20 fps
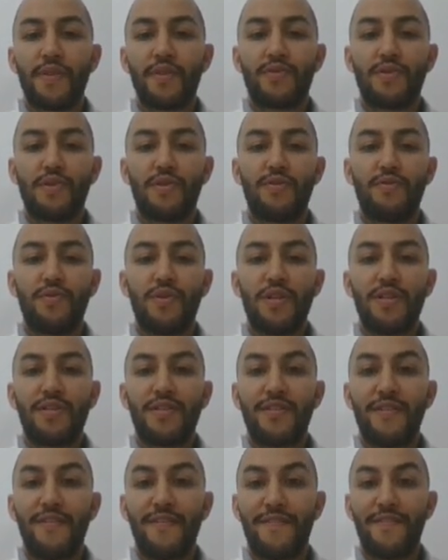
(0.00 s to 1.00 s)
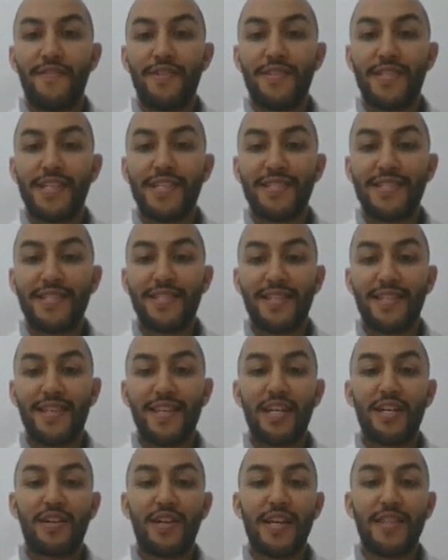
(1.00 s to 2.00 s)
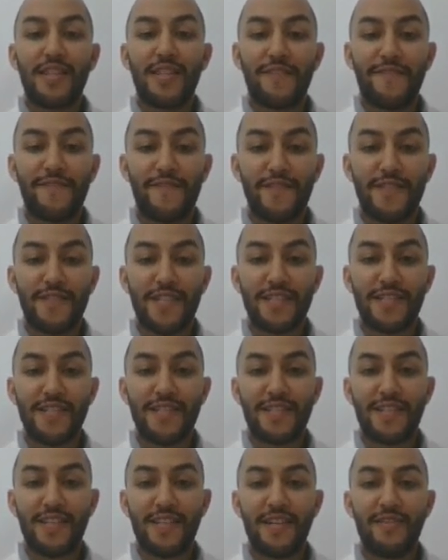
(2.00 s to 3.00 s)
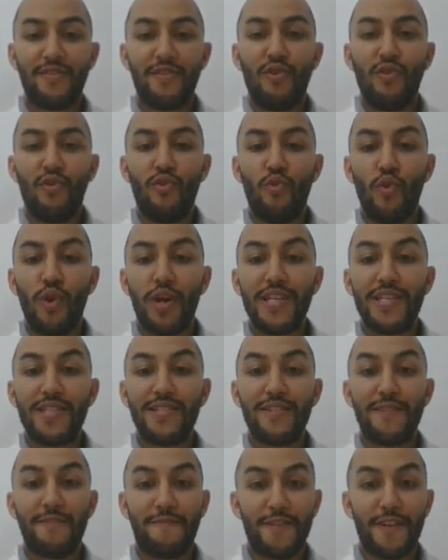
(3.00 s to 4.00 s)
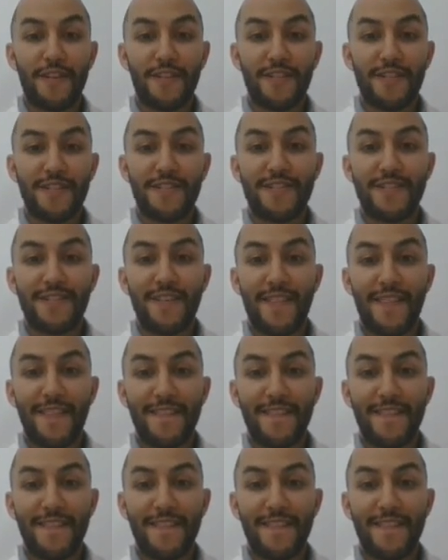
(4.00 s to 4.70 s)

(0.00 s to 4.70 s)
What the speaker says: So the first sentence here and the first sentence here. What is different?